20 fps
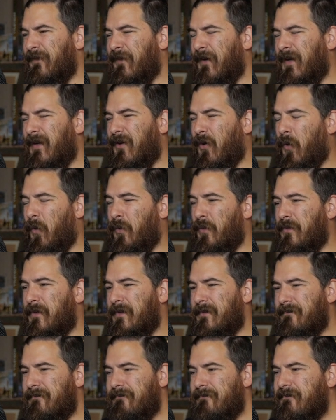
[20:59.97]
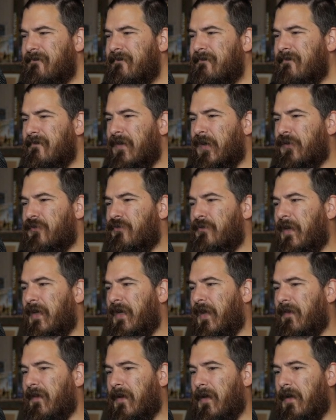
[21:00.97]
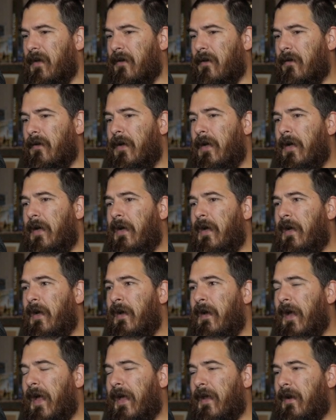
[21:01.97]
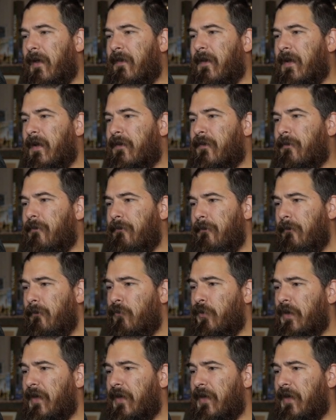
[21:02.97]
cold. There's really nothing here. And I think it's really